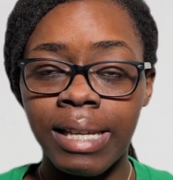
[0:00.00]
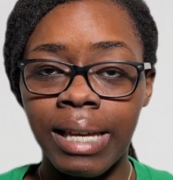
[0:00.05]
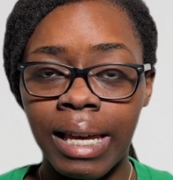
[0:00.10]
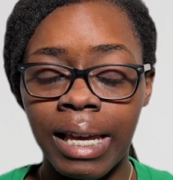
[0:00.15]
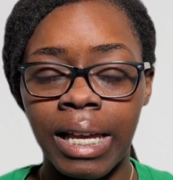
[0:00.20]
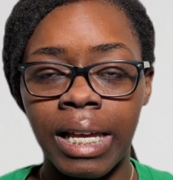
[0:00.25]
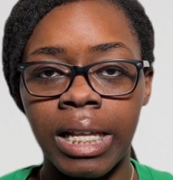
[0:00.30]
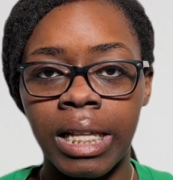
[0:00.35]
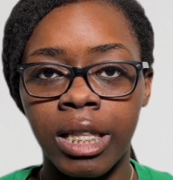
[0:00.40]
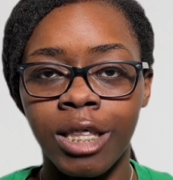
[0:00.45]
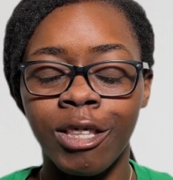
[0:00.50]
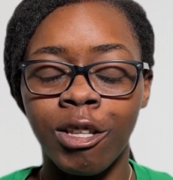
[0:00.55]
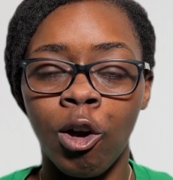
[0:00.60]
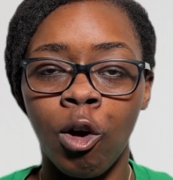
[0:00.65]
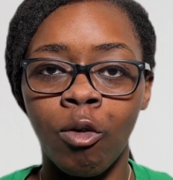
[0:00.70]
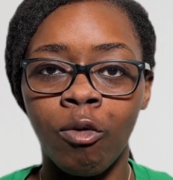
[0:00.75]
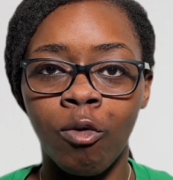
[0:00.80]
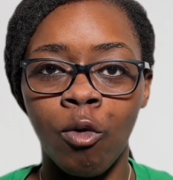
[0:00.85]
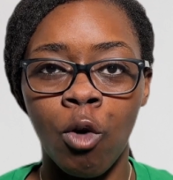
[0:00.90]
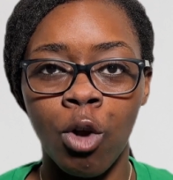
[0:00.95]
in the
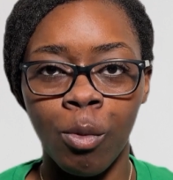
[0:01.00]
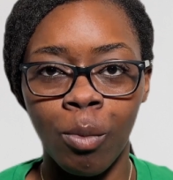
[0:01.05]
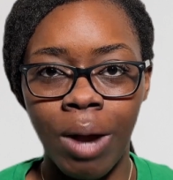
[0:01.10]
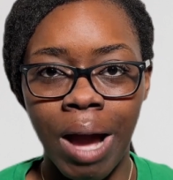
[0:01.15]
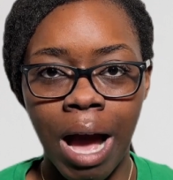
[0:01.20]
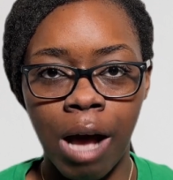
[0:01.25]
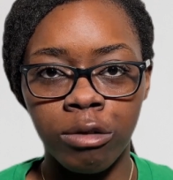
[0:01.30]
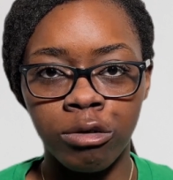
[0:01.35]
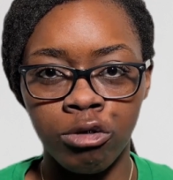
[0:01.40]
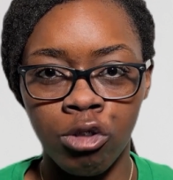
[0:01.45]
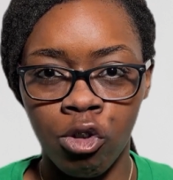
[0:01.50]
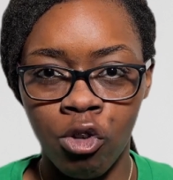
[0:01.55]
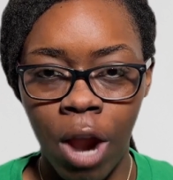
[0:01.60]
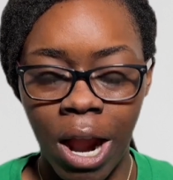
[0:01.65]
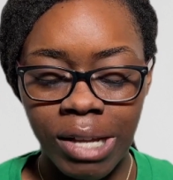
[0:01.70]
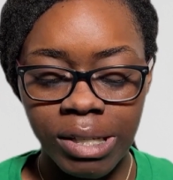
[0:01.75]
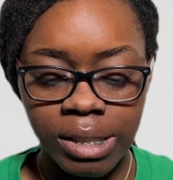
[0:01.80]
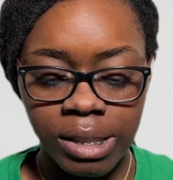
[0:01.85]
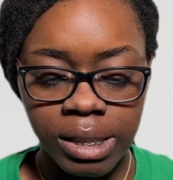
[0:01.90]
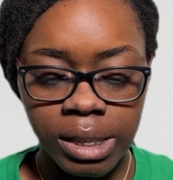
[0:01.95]
affordable housing
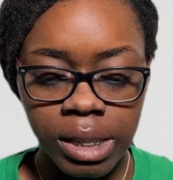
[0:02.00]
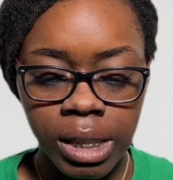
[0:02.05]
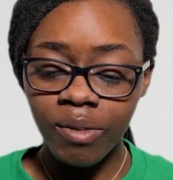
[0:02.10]
crisis.